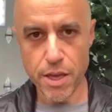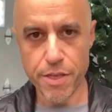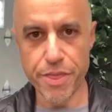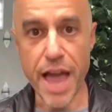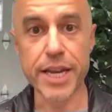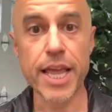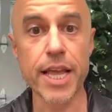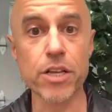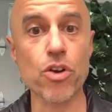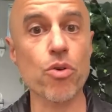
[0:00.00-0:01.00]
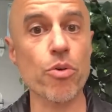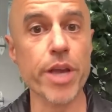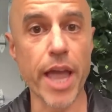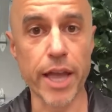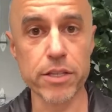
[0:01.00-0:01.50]
that it
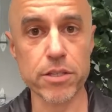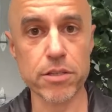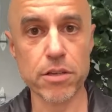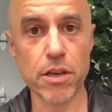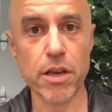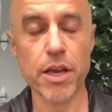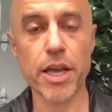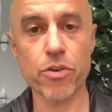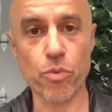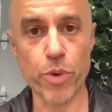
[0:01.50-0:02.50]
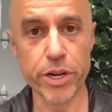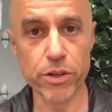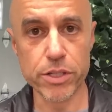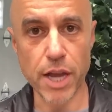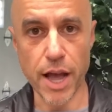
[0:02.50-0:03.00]
creates in real
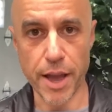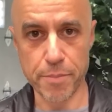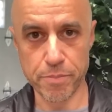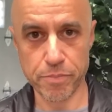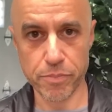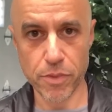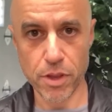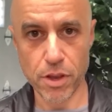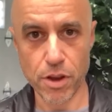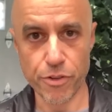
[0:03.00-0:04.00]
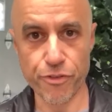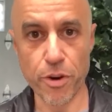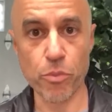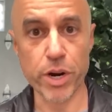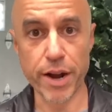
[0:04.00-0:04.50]
time
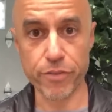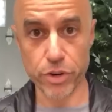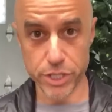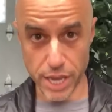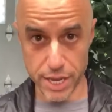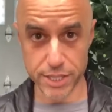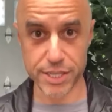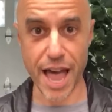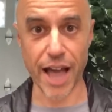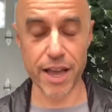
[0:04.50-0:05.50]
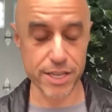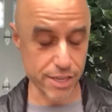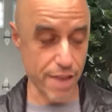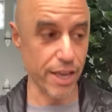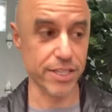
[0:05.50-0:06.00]
from whatever
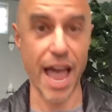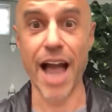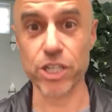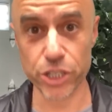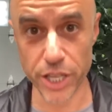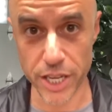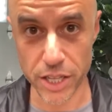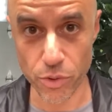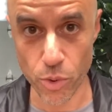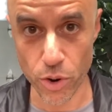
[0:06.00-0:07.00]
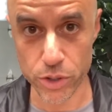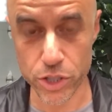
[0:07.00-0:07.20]
is actually in the world.